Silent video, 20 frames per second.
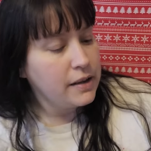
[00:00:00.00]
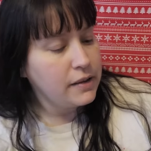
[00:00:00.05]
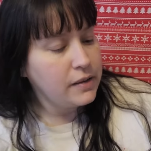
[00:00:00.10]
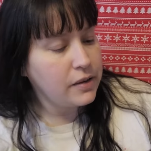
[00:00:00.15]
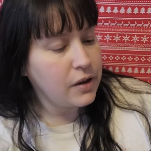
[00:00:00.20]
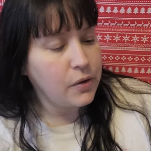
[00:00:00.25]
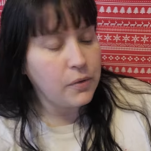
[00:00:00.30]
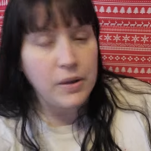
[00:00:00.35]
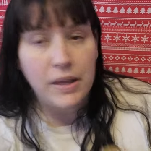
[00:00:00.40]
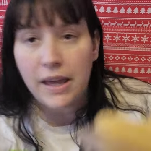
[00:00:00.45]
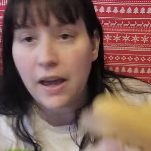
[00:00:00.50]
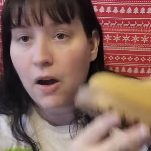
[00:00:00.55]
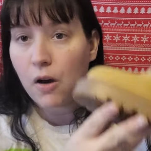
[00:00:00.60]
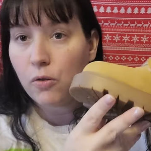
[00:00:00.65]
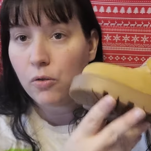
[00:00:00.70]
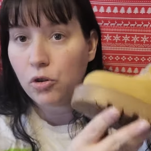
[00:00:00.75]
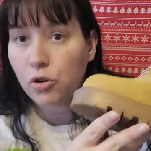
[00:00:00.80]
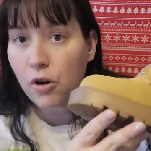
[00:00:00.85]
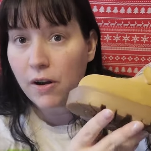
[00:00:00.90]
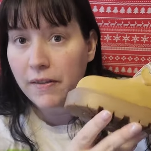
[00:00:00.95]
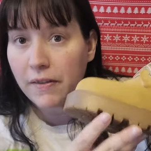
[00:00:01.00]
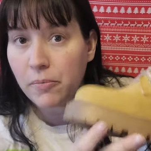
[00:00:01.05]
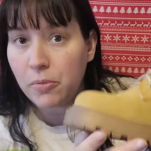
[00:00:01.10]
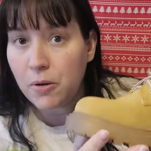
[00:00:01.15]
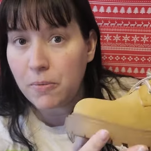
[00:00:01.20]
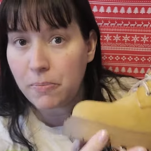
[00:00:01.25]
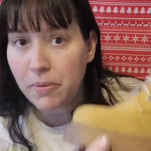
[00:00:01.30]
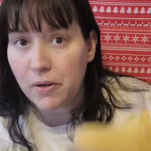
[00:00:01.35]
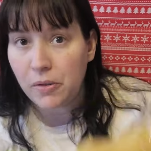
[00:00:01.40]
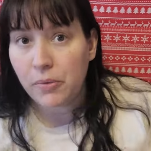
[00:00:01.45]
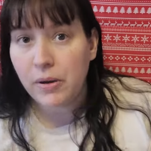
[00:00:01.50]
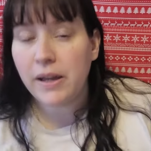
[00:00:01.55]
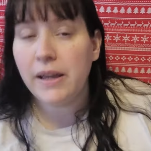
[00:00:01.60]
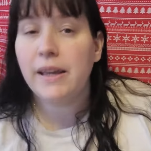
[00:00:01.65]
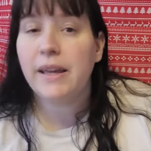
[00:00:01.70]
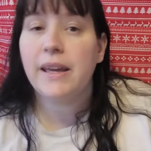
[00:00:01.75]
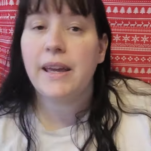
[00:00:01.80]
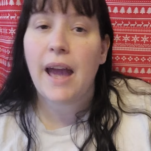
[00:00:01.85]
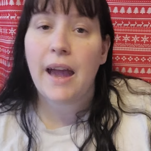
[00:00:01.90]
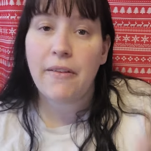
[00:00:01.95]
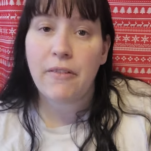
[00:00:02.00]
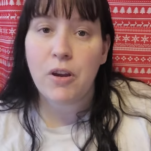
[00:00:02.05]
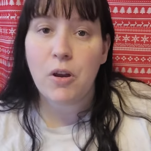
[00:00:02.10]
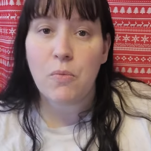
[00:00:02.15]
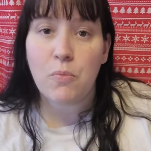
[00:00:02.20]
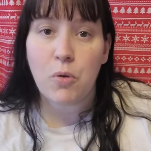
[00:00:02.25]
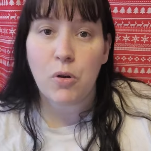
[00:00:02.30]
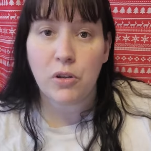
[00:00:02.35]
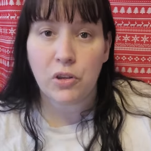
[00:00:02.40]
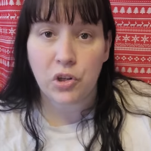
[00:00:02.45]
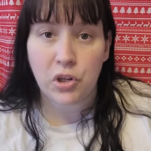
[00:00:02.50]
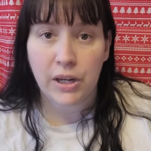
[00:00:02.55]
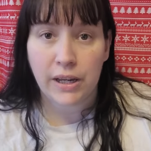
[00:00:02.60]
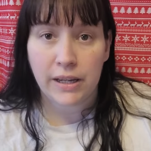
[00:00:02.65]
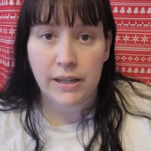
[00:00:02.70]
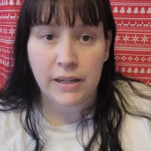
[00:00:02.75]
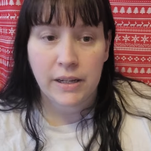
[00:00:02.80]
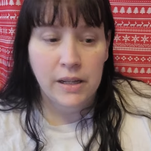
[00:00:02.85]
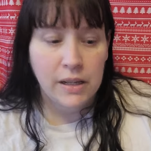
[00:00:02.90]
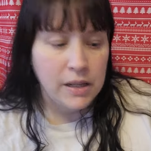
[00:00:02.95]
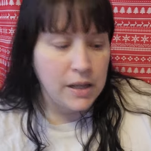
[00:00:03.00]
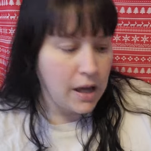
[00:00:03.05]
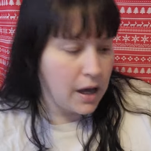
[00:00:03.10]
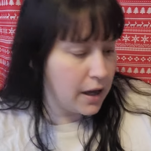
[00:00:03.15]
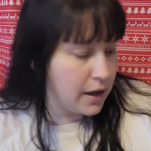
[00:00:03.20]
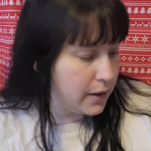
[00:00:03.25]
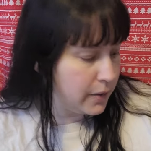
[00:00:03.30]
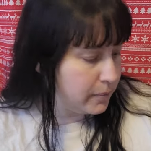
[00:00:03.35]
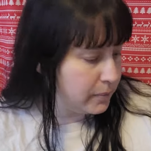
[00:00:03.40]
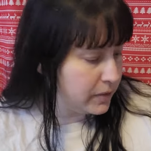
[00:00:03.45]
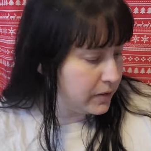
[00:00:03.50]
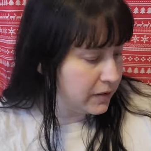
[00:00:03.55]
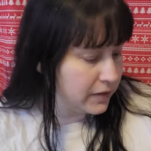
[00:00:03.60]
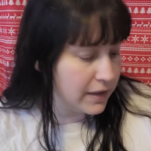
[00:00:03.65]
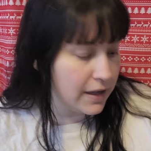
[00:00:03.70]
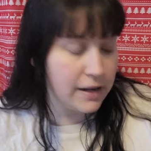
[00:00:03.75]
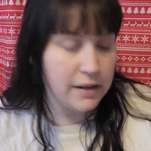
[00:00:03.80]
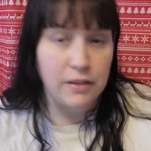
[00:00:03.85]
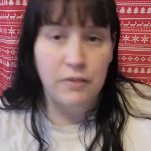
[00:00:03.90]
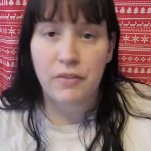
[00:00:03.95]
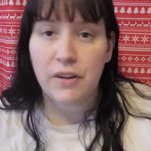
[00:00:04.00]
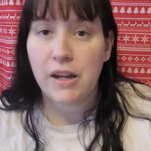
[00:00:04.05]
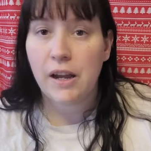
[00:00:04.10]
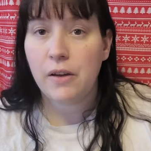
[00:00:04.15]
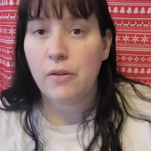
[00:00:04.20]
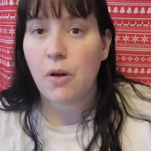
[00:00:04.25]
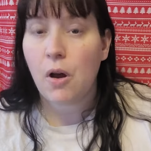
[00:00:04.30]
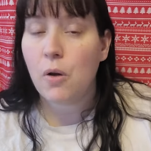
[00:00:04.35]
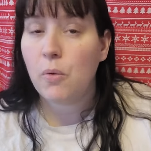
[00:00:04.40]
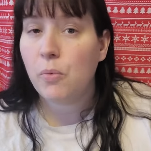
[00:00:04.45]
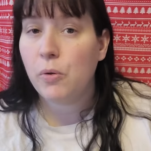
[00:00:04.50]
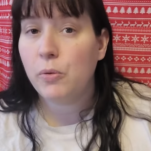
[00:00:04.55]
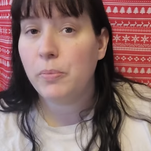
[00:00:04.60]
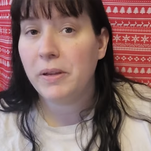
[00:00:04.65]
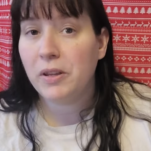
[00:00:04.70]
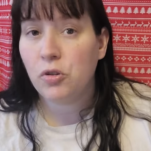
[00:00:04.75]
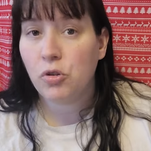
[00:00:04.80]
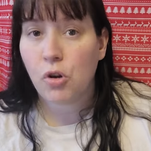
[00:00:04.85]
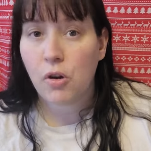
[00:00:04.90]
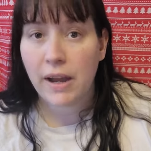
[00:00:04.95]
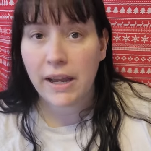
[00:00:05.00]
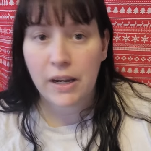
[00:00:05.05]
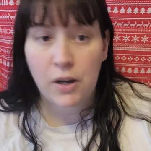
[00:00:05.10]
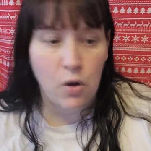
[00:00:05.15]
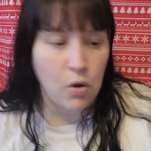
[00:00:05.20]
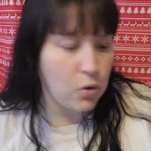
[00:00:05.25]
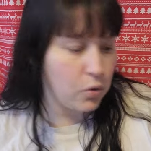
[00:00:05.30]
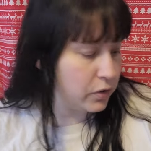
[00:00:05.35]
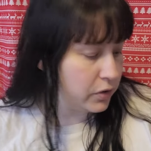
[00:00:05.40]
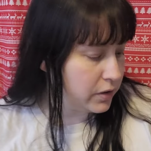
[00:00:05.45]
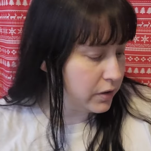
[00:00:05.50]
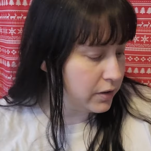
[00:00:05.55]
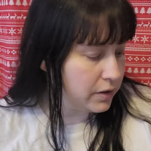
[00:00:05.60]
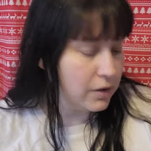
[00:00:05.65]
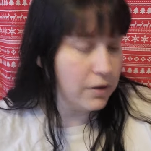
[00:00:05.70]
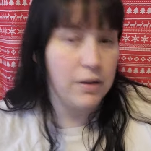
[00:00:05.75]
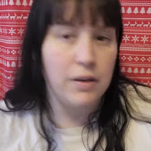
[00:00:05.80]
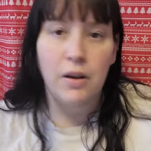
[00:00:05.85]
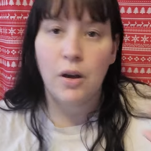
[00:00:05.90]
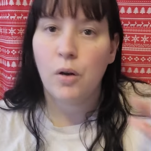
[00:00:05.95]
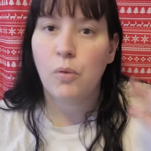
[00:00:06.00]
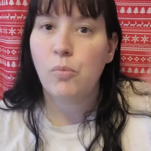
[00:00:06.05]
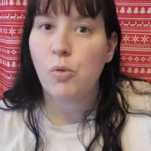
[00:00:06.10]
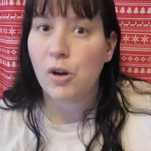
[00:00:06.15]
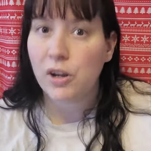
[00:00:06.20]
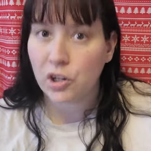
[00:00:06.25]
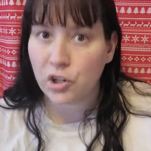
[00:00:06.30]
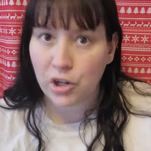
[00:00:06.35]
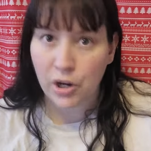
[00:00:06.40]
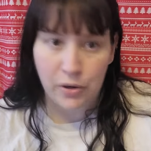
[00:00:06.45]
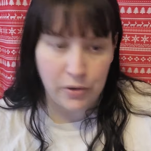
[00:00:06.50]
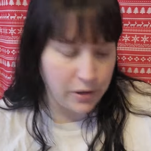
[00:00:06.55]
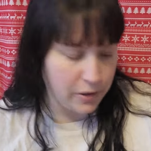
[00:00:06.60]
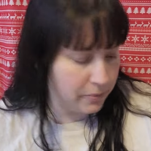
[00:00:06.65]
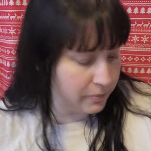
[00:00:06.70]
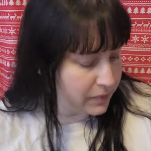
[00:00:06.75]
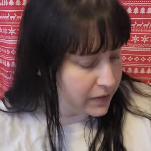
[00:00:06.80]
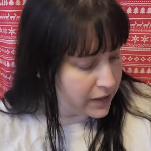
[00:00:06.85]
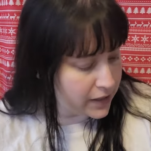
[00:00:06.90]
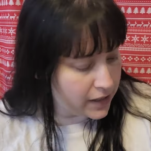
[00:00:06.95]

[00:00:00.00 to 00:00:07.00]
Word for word: So yeah, I'll try them on, by the way. Carry on watching, because at the end of the video I will be trying on what I show you.